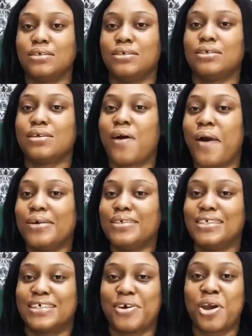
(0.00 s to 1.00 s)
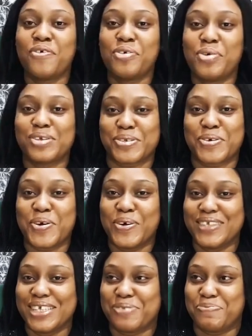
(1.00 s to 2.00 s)
I don't even know what to call
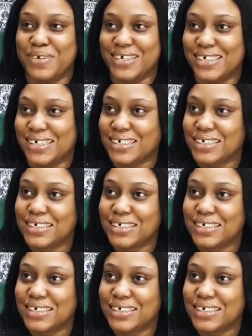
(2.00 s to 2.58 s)
this page.